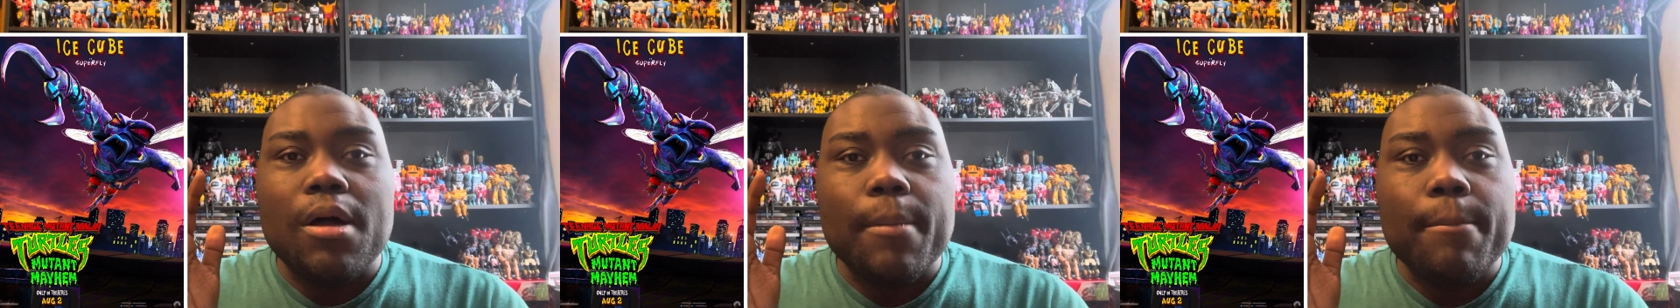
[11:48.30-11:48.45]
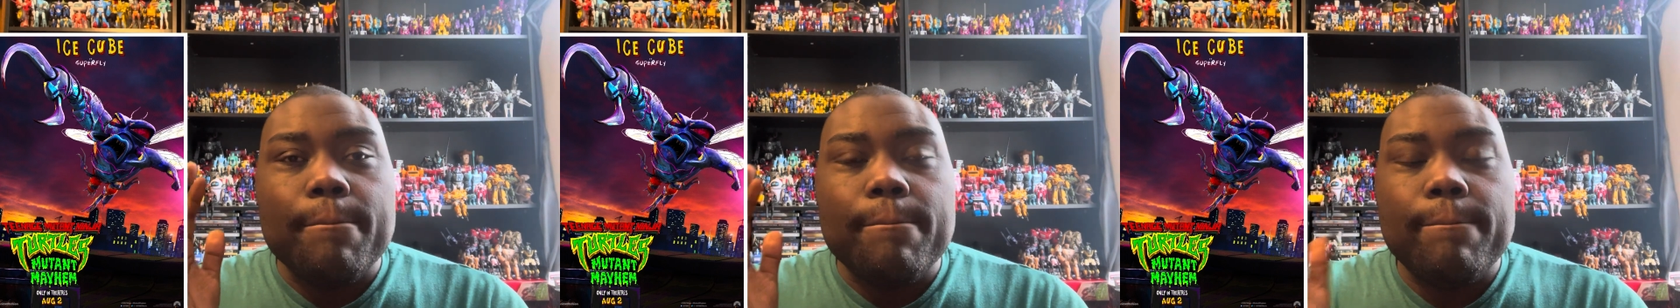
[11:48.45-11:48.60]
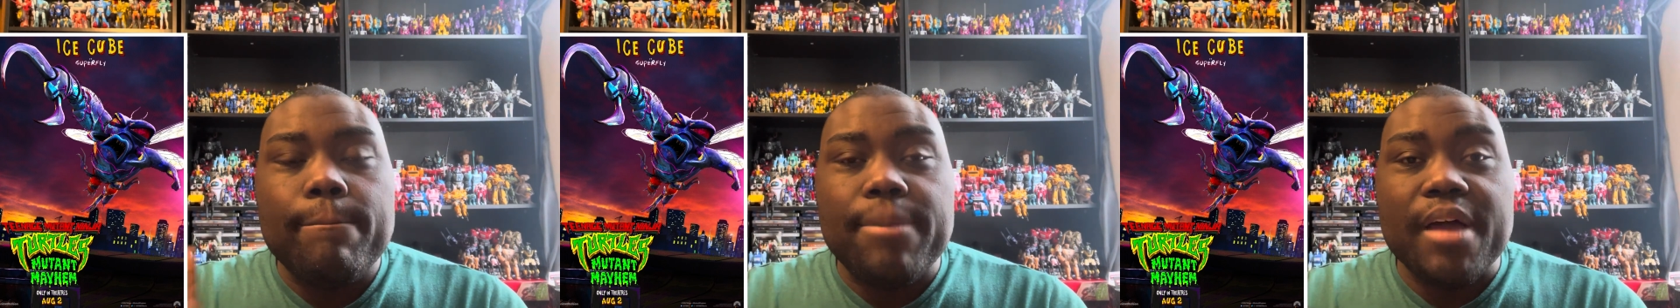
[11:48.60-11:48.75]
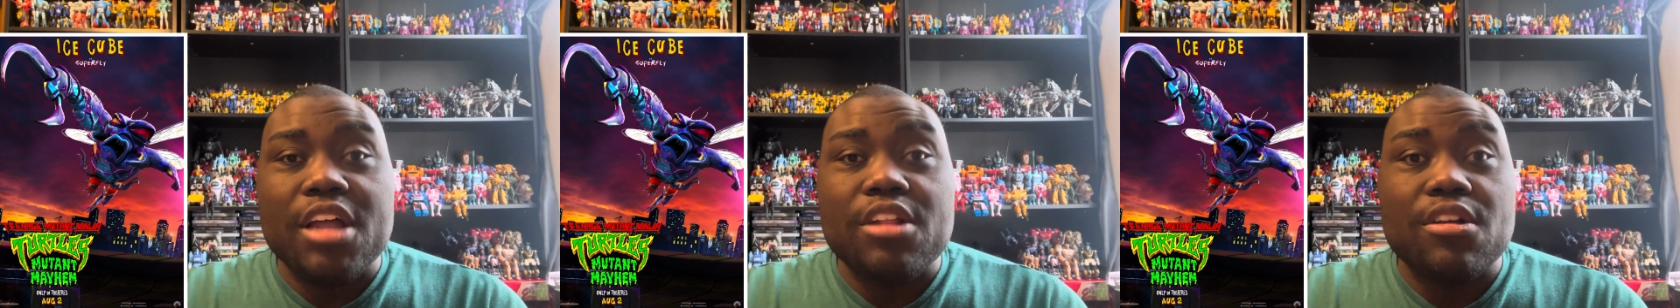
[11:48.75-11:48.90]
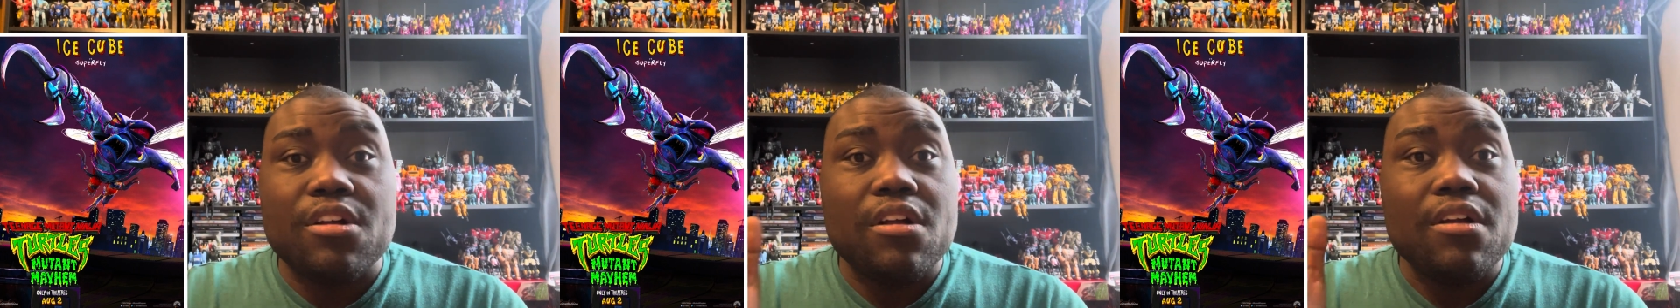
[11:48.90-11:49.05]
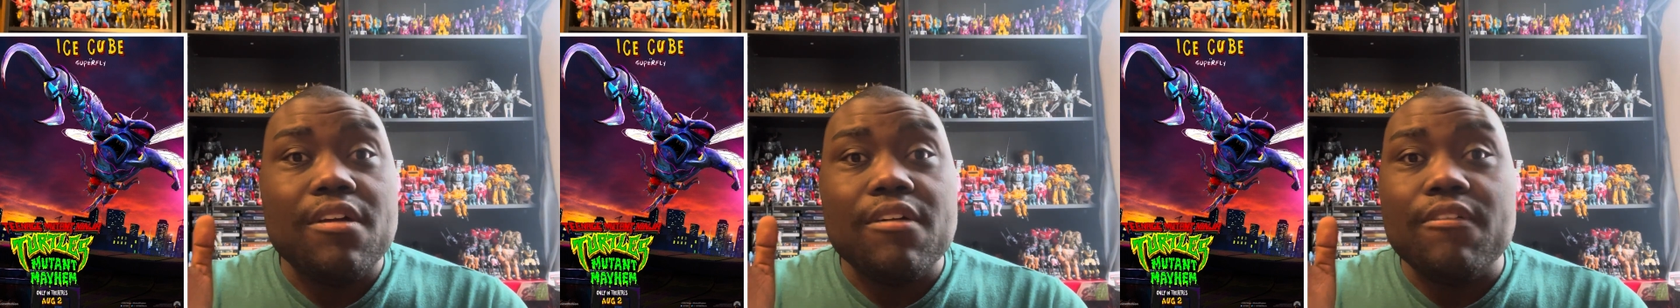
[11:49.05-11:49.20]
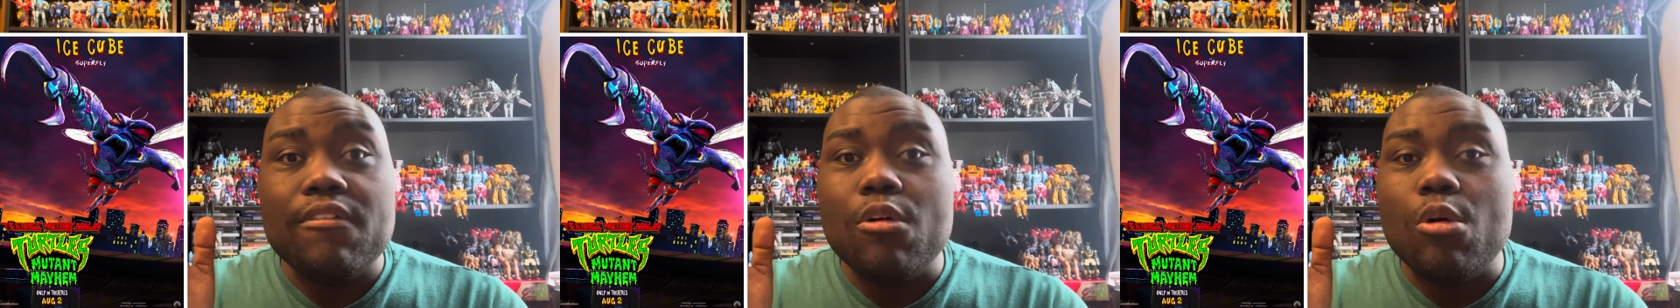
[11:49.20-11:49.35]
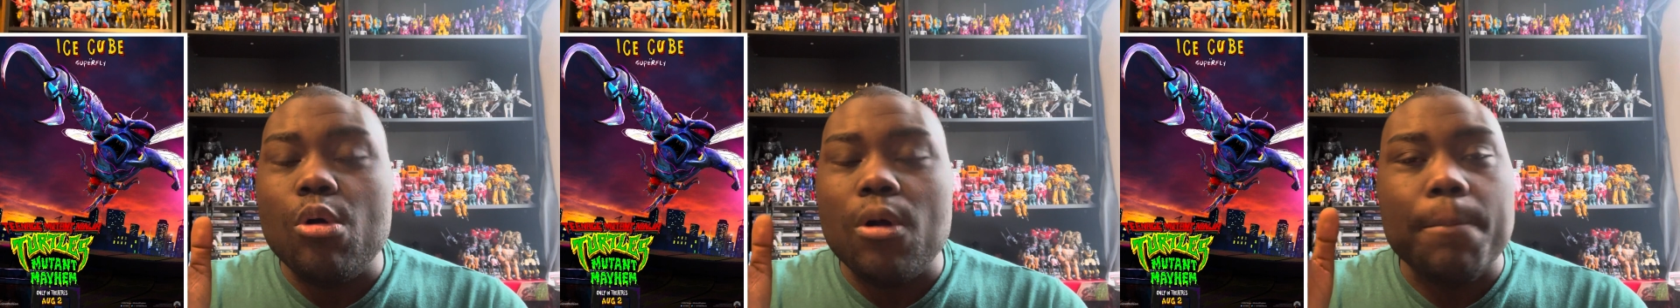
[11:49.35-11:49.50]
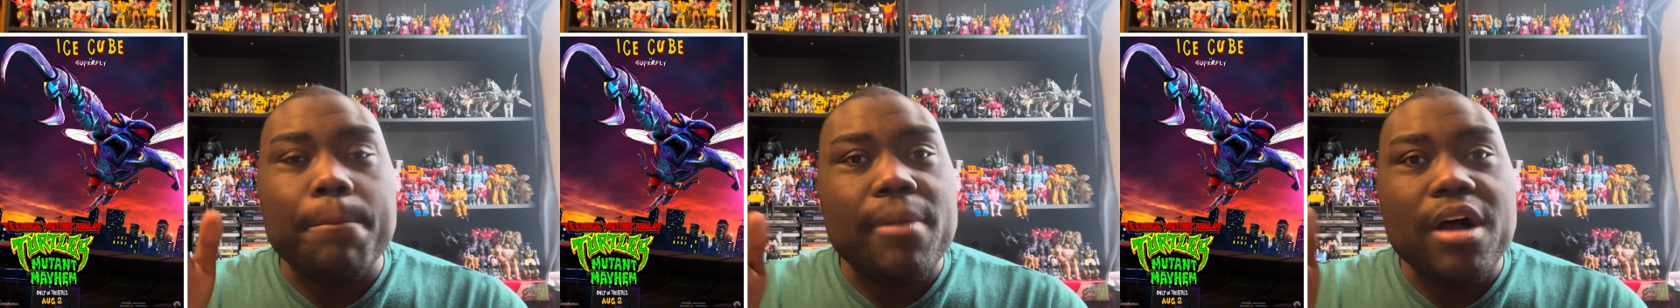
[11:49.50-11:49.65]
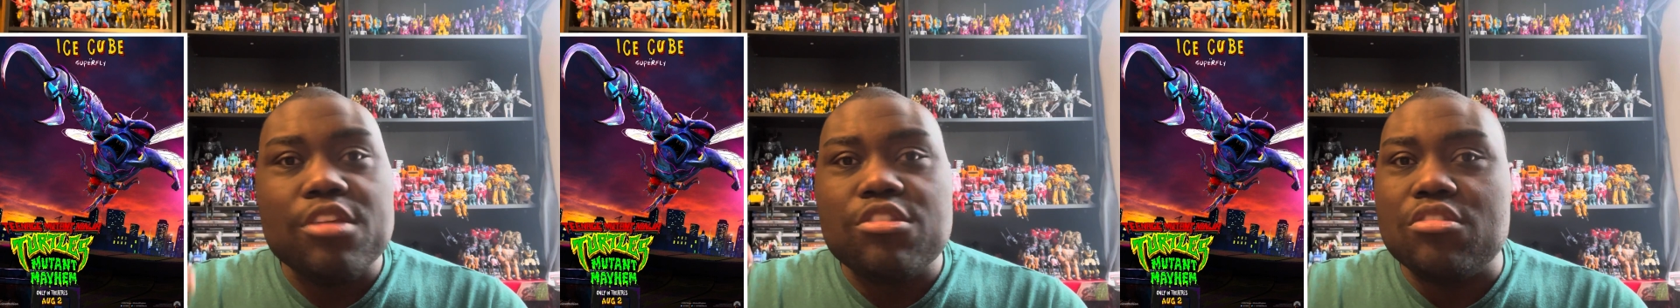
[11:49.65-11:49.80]
better or
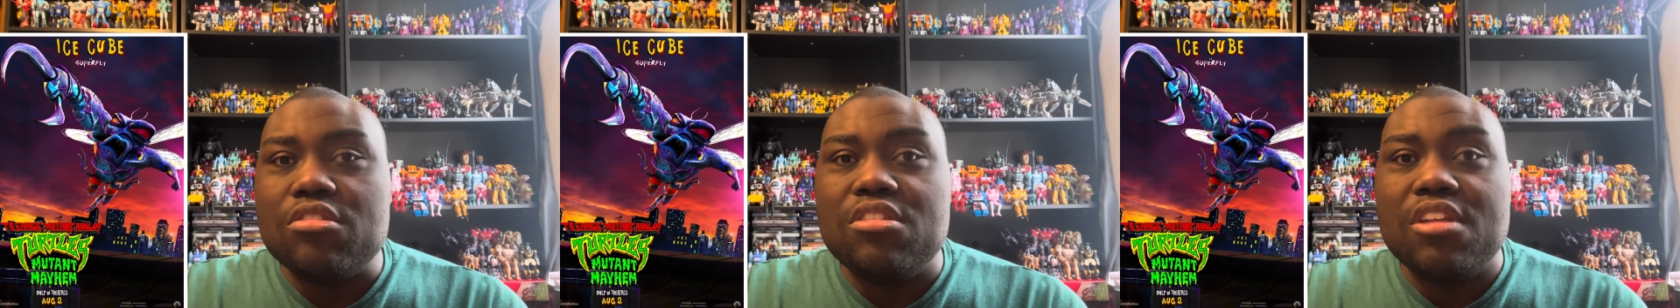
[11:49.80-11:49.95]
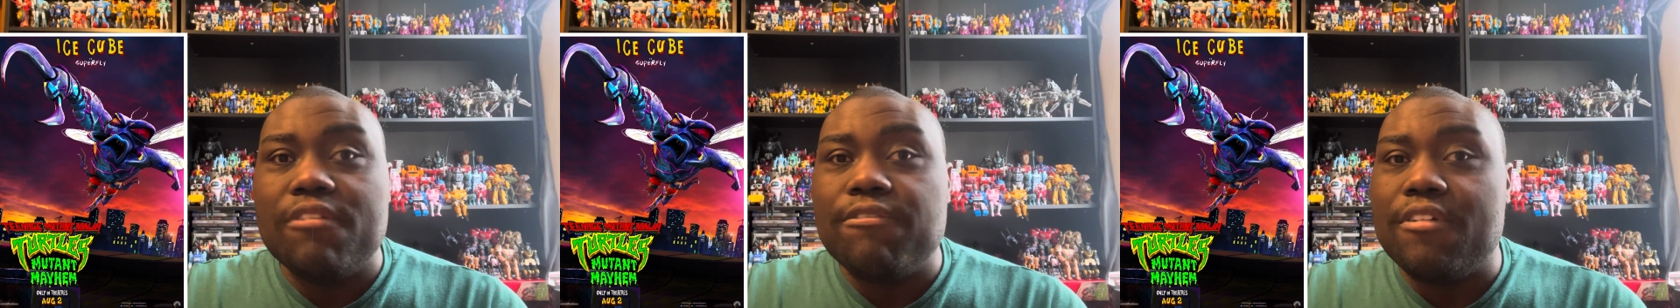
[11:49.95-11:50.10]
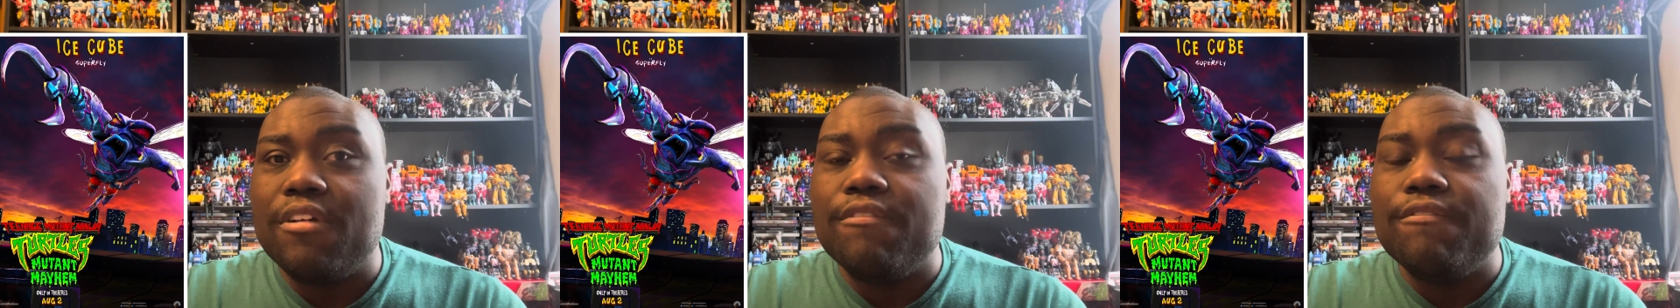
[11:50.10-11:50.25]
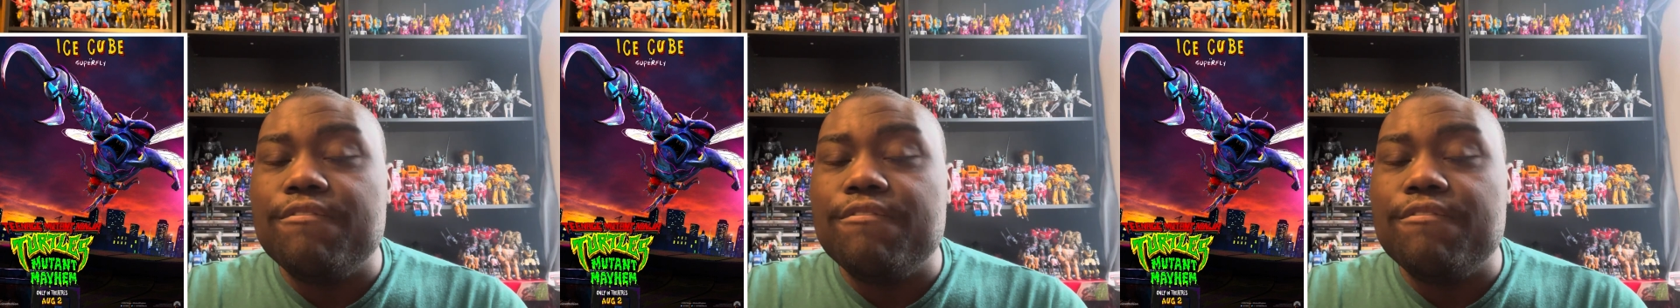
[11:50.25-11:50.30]
much different